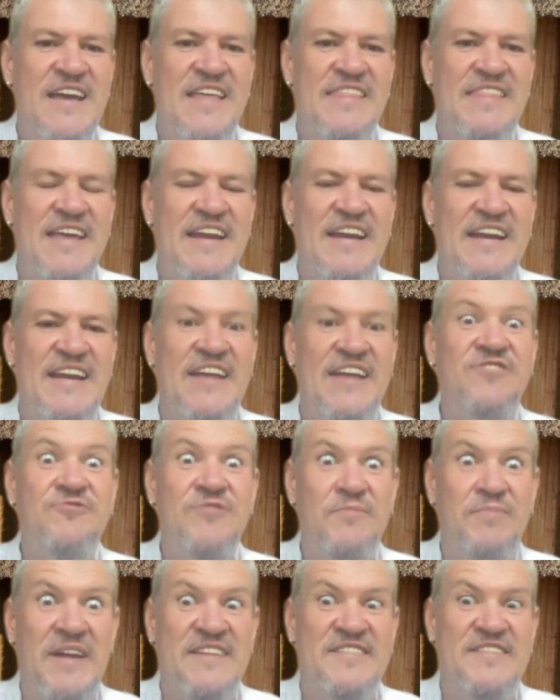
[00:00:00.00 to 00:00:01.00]
then let's
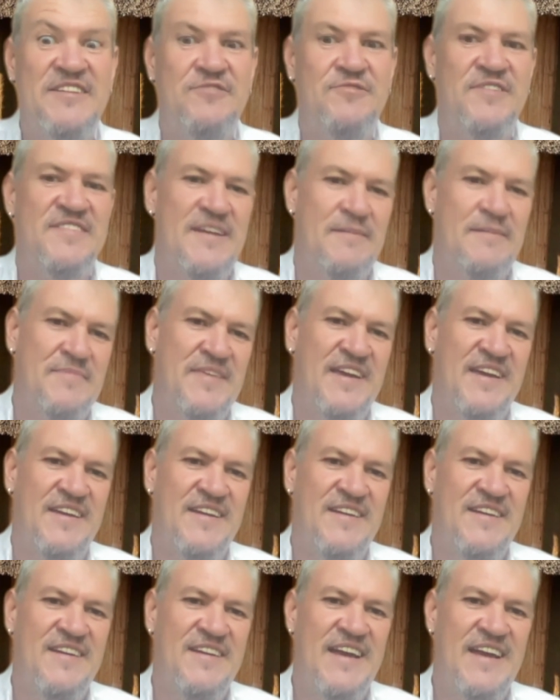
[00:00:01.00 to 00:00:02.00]
replace it with something
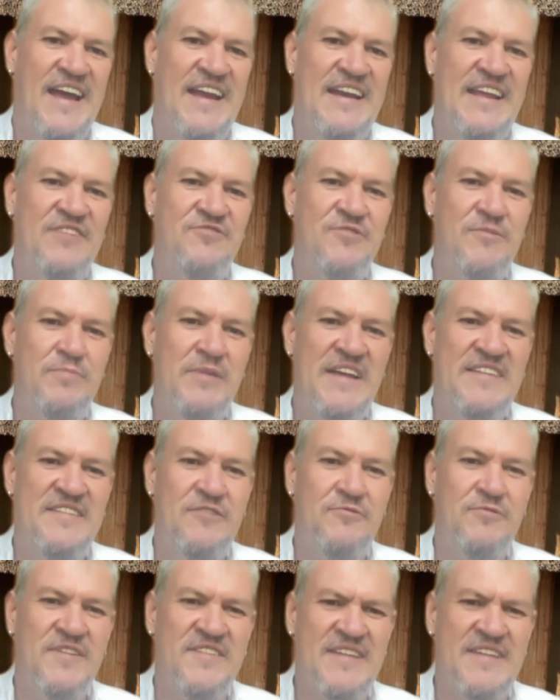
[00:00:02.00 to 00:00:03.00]
and let's replace
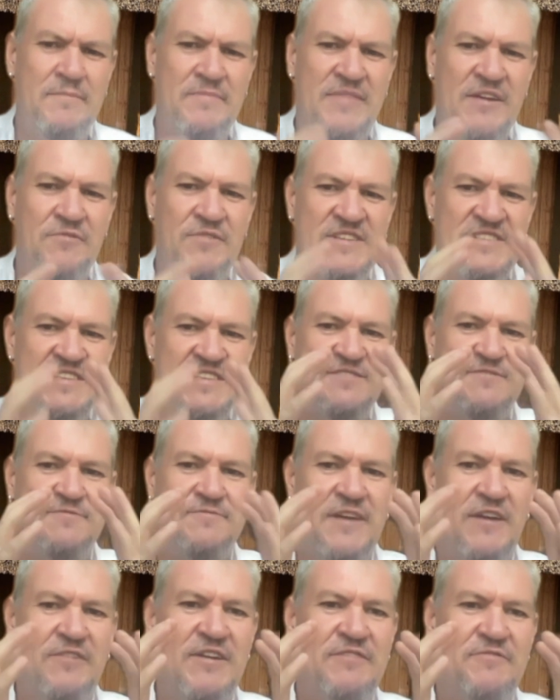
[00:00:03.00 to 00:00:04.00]
it with something which is
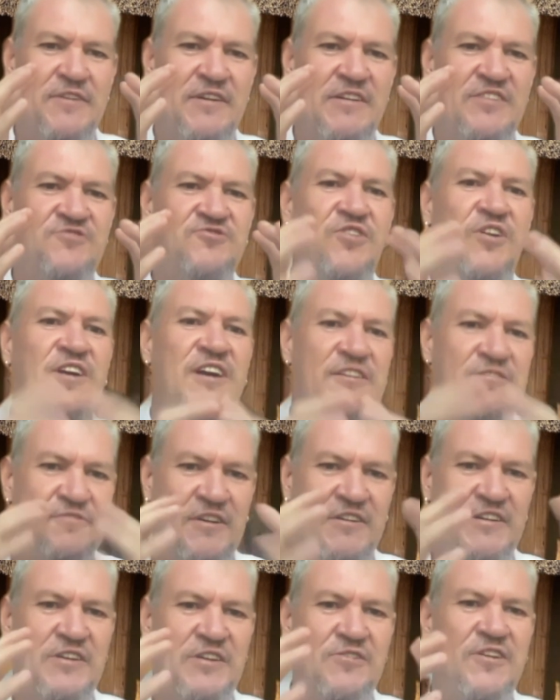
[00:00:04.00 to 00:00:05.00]
very very strong and
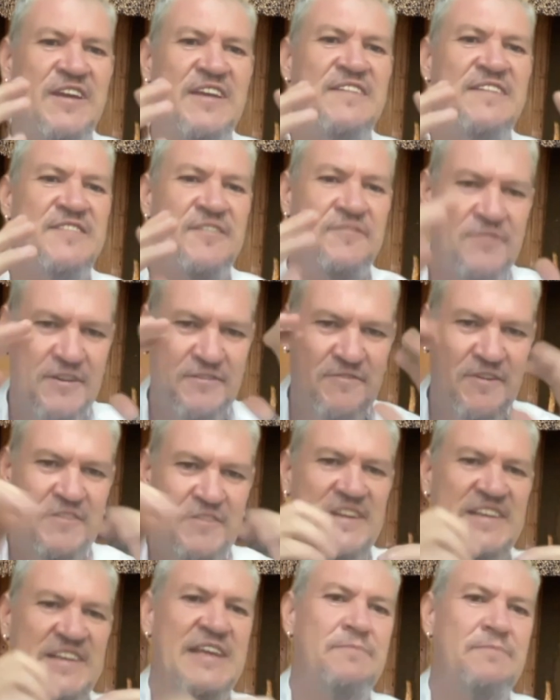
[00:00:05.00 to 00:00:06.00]
very cohesive and
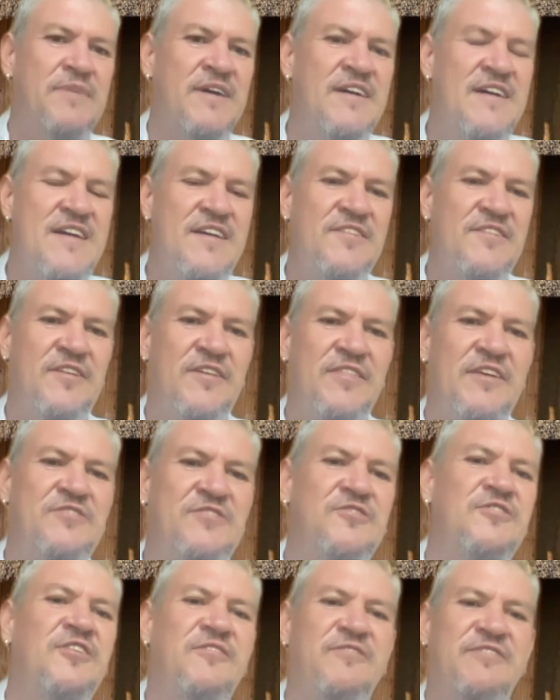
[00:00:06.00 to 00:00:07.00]
very deep so that
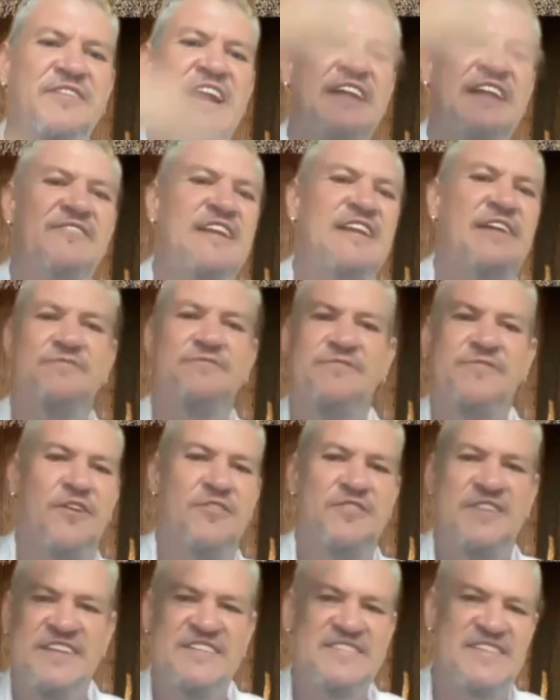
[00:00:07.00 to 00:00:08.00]
you're not left
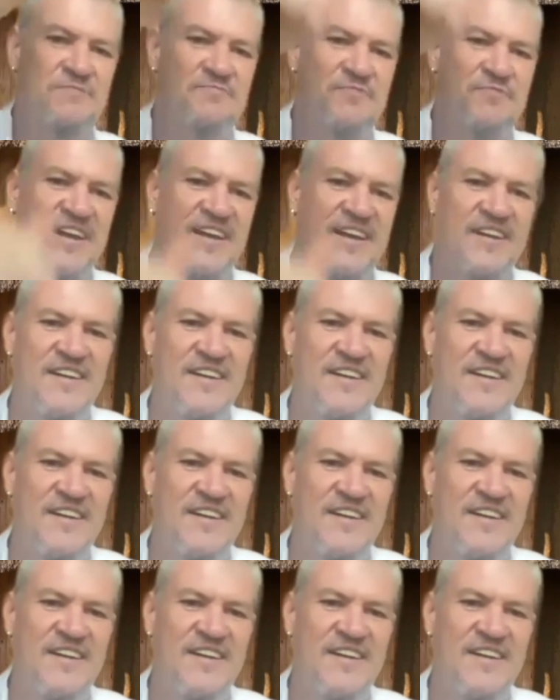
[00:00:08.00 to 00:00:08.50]
floating somewhere